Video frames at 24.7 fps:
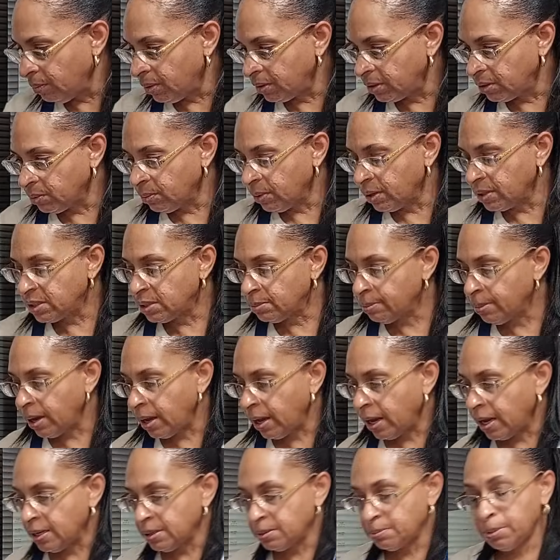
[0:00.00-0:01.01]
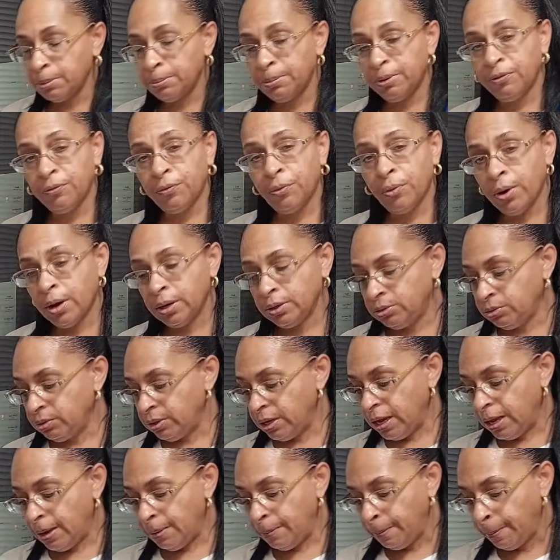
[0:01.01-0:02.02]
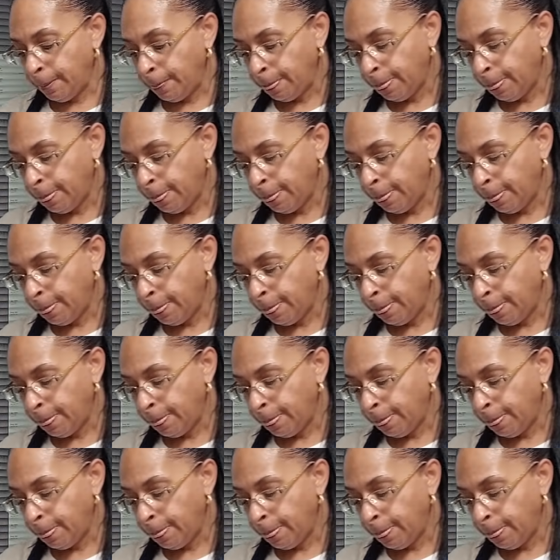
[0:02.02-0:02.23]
with the rest of my items. But before I do that,